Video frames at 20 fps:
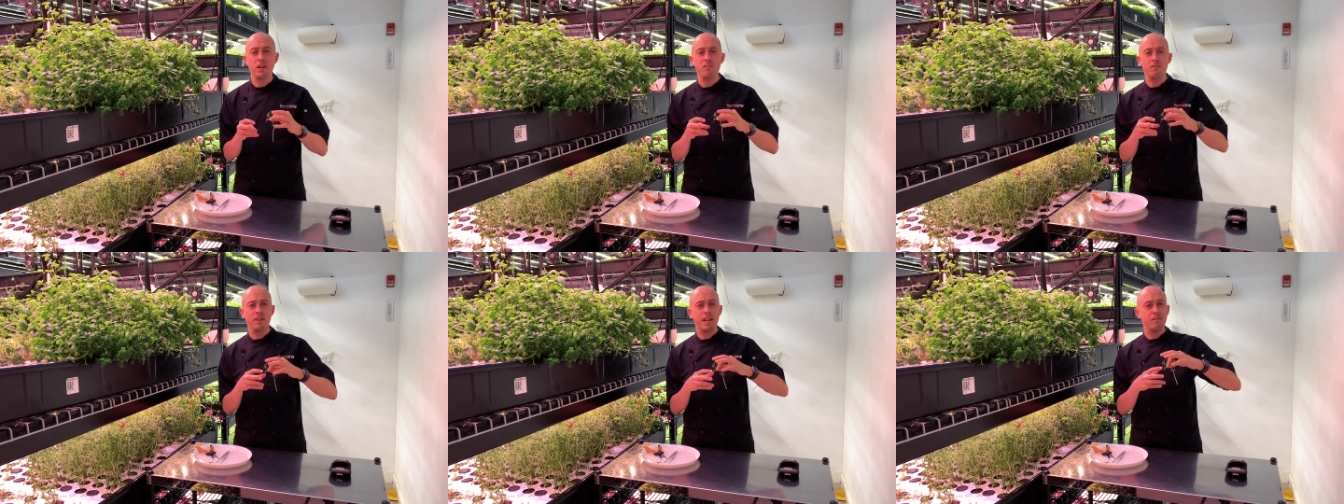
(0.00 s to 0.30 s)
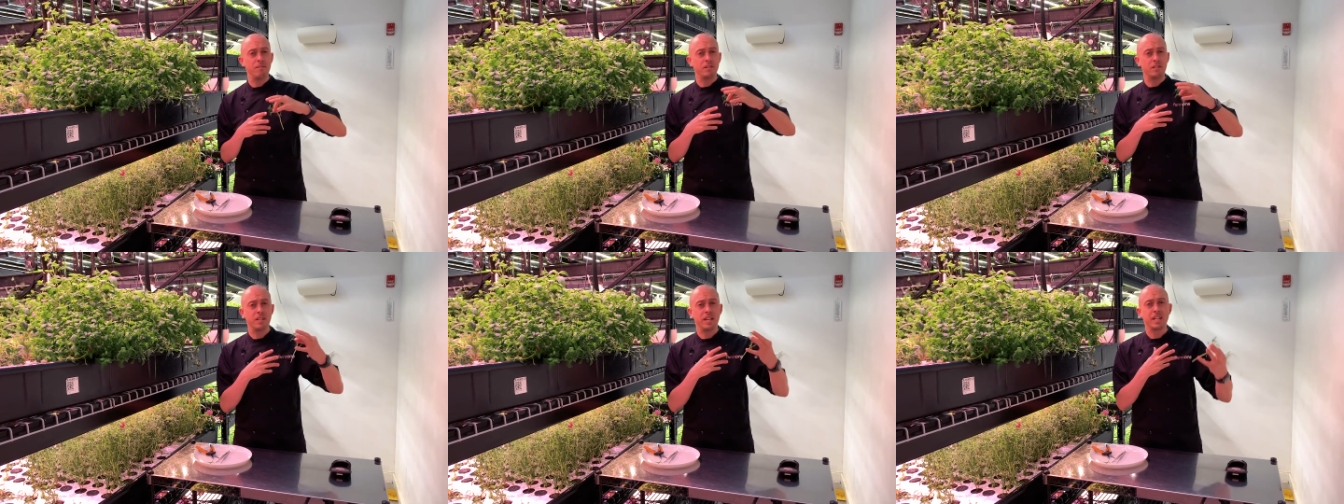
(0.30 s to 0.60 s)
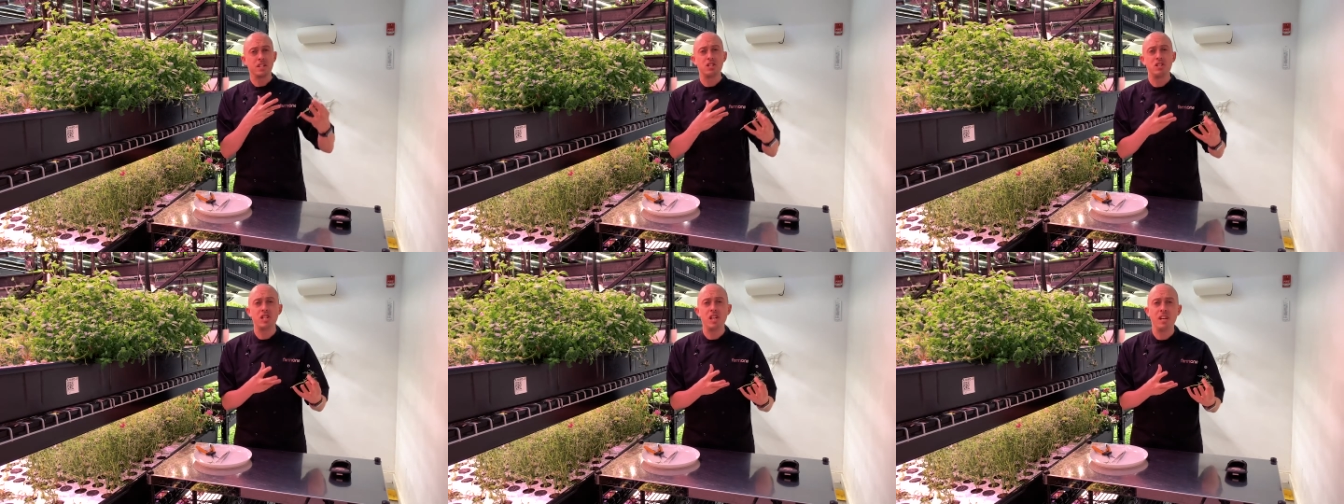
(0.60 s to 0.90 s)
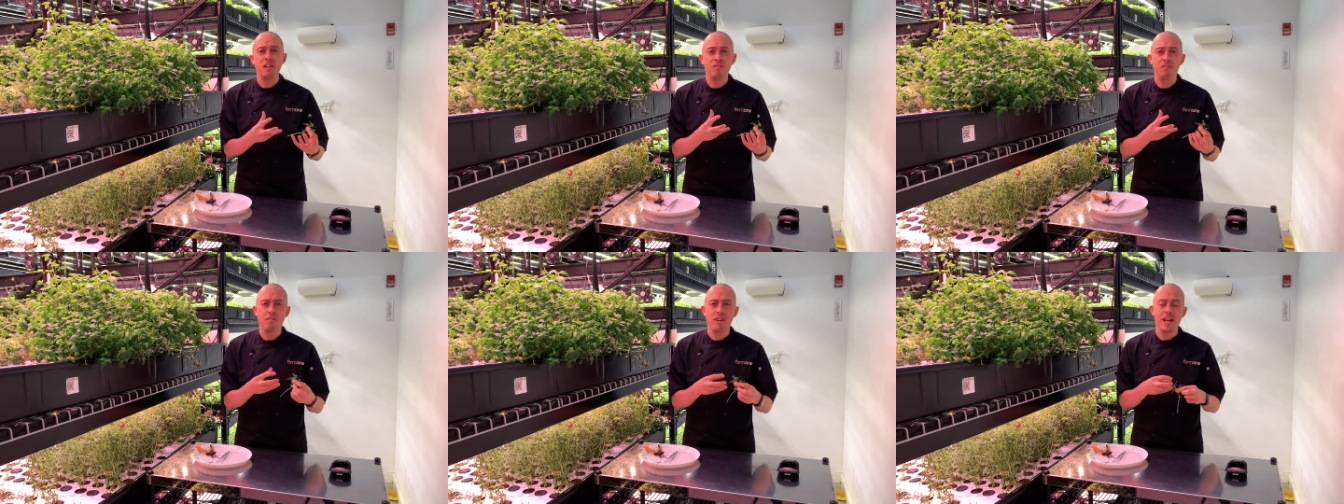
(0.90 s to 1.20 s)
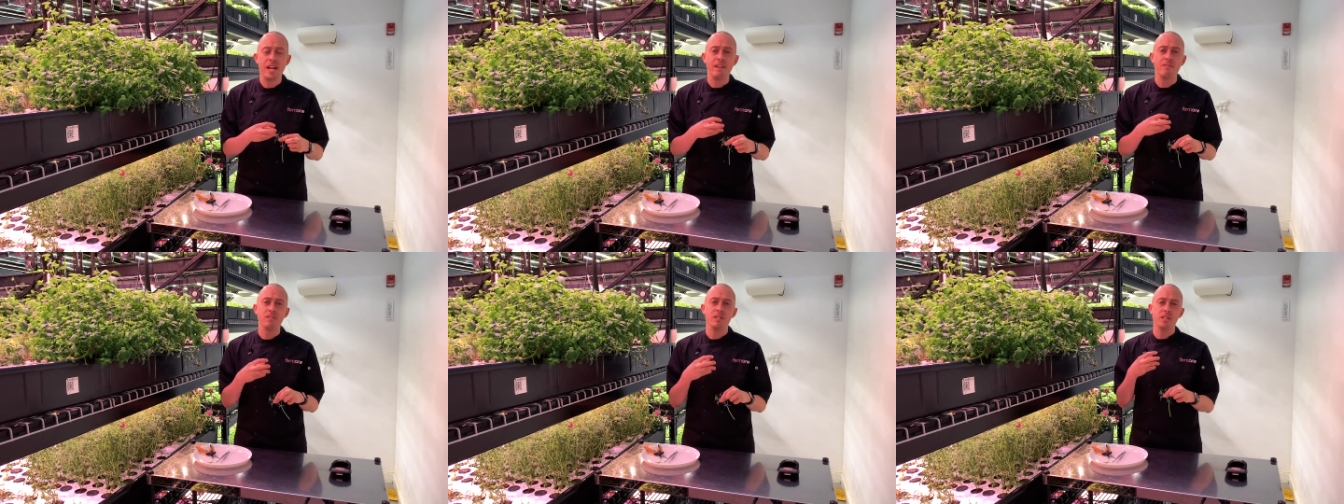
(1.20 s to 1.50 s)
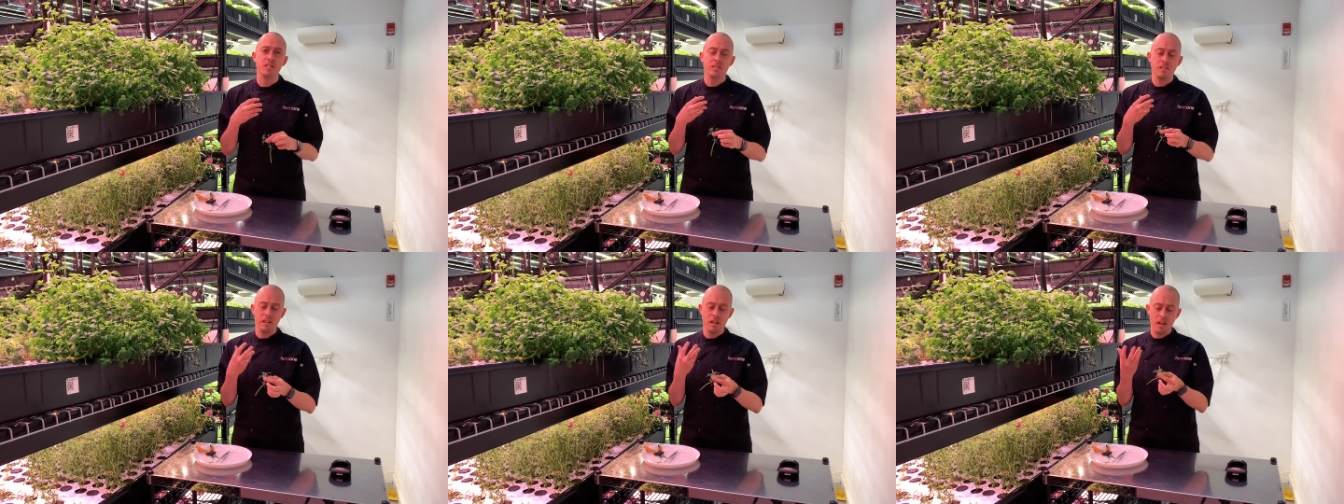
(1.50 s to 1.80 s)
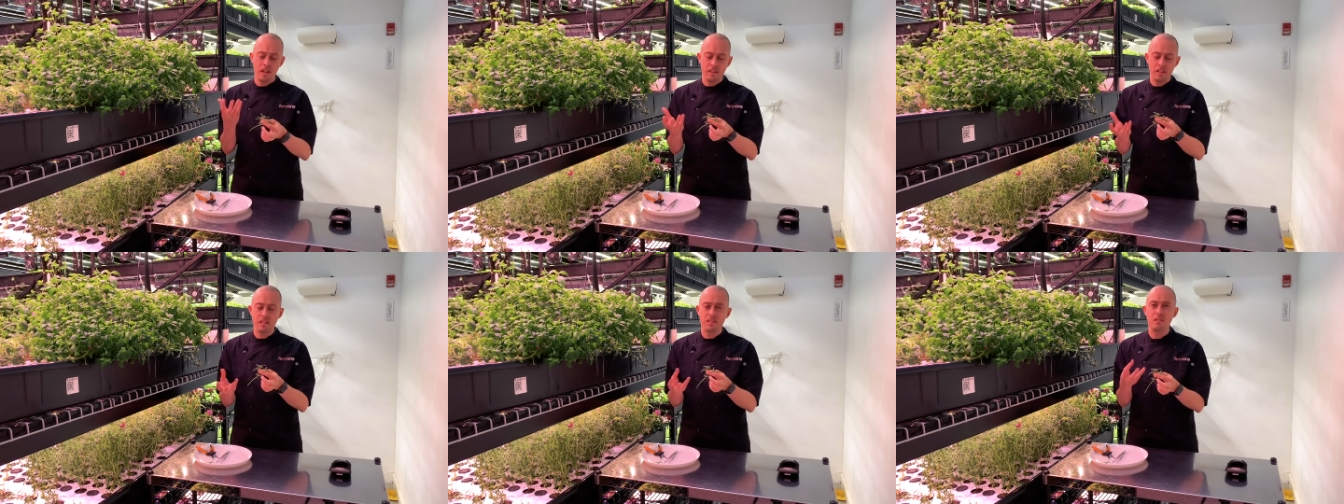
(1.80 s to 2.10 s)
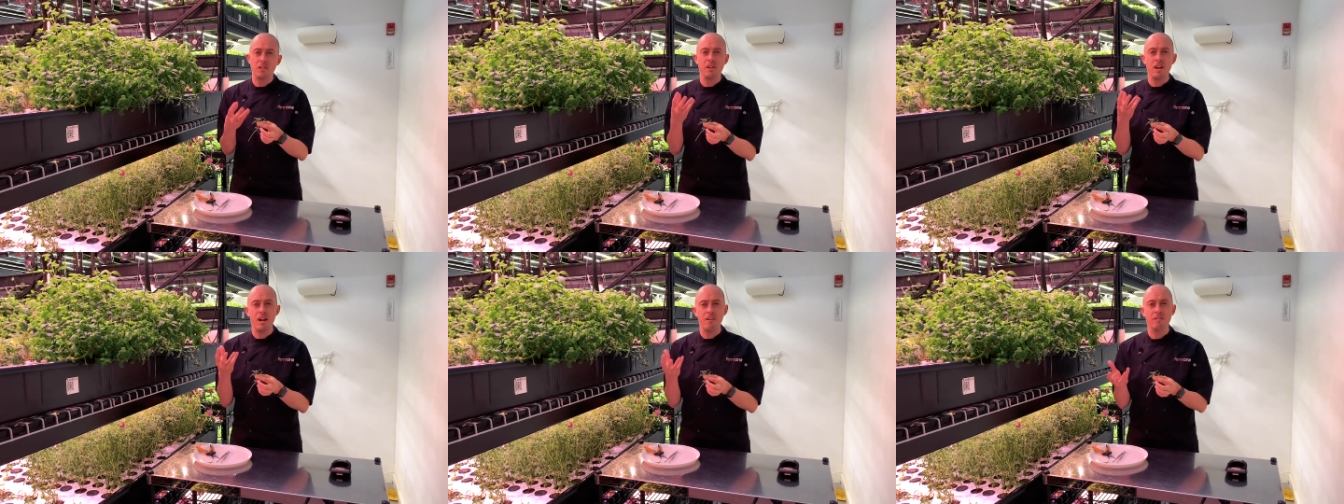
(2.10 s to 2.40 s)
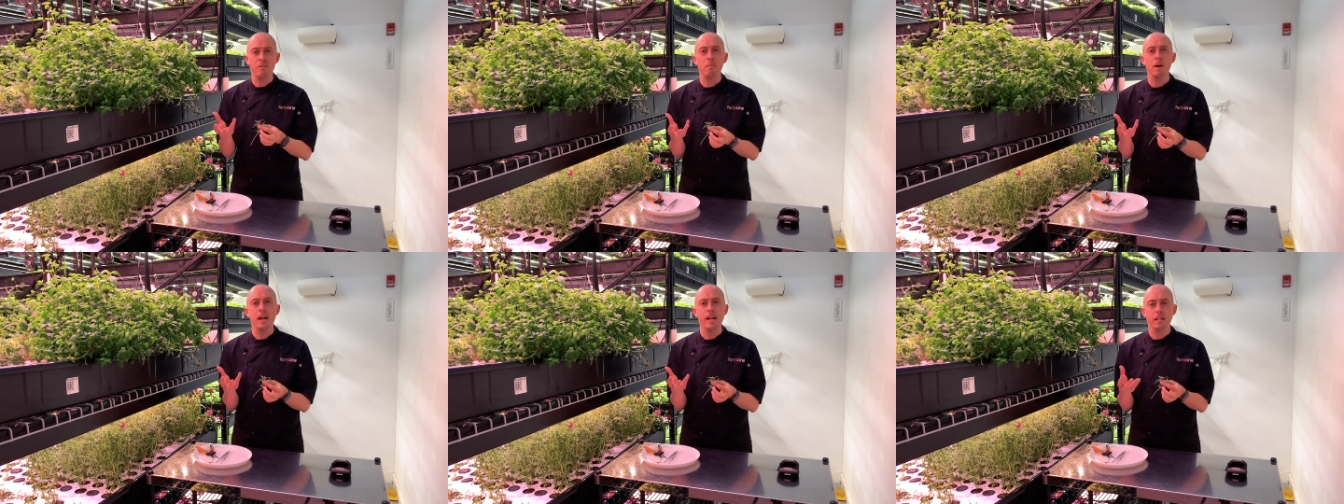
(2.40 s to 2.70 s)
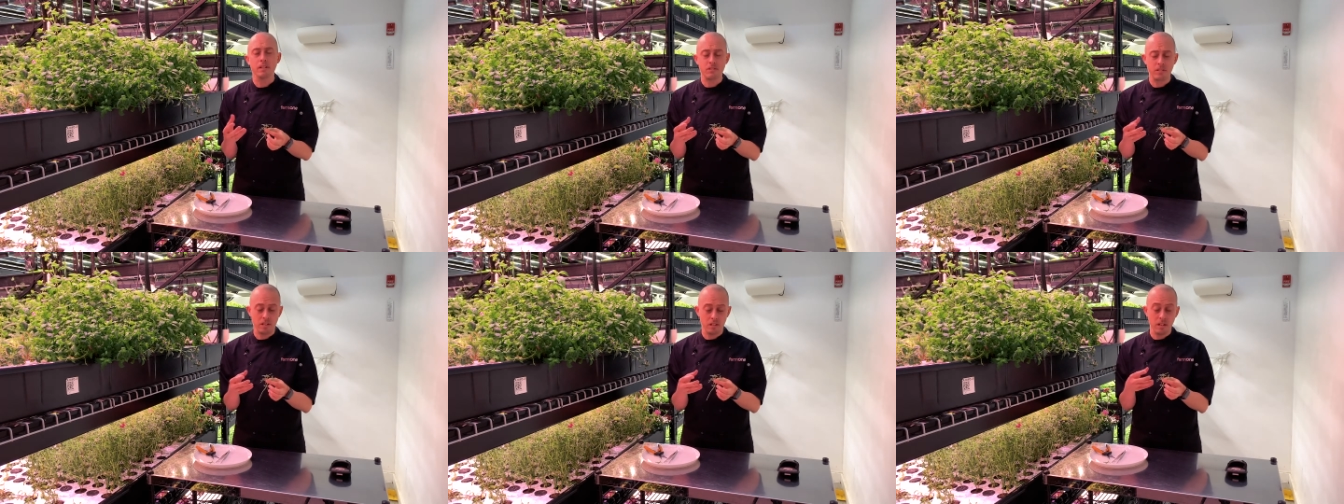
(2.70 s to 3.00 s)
flavors like gin flavors and other sort of aromatics,